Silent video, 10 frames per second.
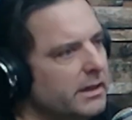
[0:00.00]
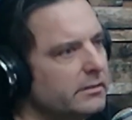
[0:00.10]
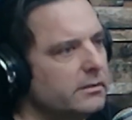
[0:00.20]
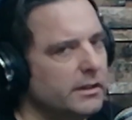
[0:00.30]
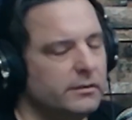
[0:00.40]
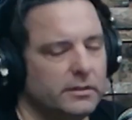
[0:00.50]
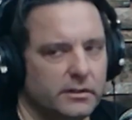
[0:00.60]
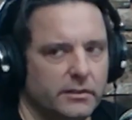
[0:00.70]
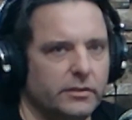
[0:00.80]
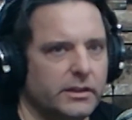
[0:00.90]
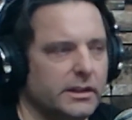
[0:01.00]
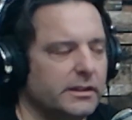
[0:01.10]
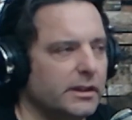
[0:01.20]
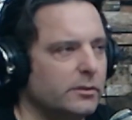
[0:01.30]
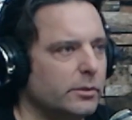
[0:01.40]
That's that's
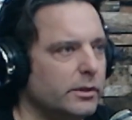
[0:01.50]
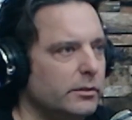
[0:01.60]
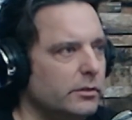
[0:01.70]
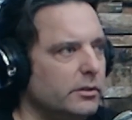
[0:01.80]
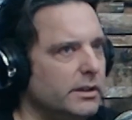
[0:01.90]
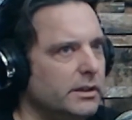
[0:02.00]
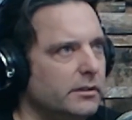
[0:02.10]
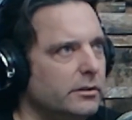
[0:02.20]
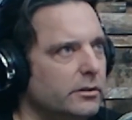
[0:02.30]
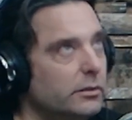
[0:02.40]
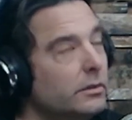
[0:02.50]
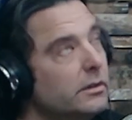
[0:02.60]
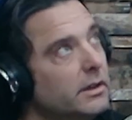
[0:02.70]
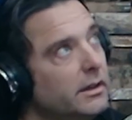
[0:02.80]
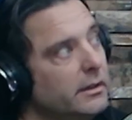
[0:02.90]
significant. That's where you do get into
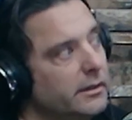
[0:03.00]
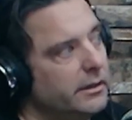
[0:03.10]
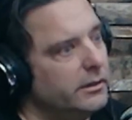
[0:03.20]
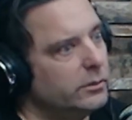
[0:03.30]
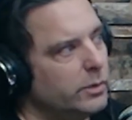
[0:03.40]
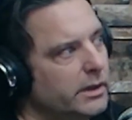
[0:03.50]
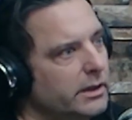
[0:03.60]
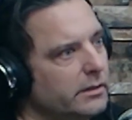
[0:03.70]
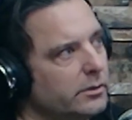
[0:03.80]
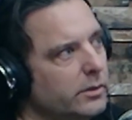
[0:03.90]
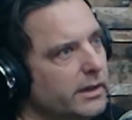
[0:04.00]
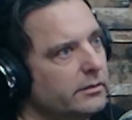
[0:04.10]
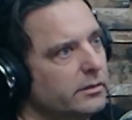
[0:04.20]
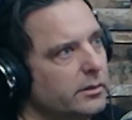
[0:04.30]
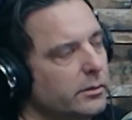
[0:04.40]
is winning it
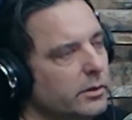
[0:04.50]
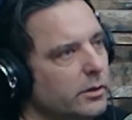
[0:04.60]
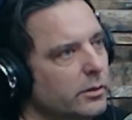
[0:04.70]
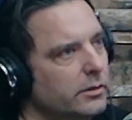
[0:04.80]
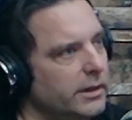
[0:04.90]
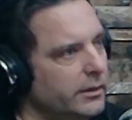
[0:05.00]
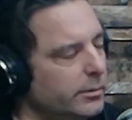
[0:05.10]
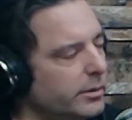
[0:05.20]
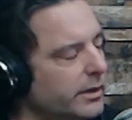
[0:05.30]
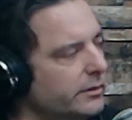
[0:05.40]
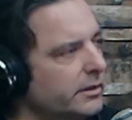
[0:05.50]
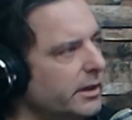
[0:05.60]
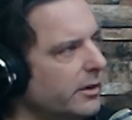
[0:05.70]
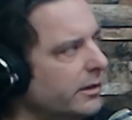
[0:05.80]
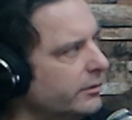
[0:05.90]
twice in a row in the
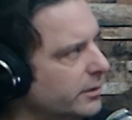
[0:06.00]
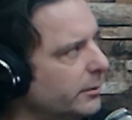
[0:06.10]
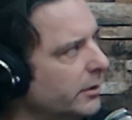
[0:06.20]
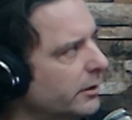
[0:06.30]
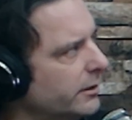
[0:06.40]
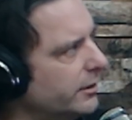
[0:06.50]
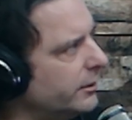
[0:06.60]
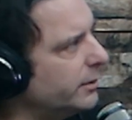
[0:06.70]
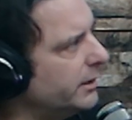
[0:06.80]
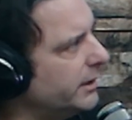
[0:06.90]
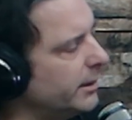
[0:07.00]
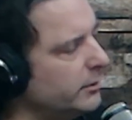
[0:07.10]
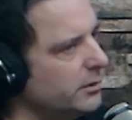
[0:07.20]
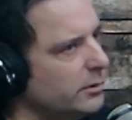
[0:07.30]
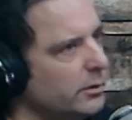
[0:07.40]
present era, similar to three
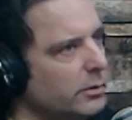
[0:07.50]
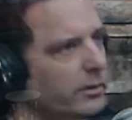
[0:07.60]
times in a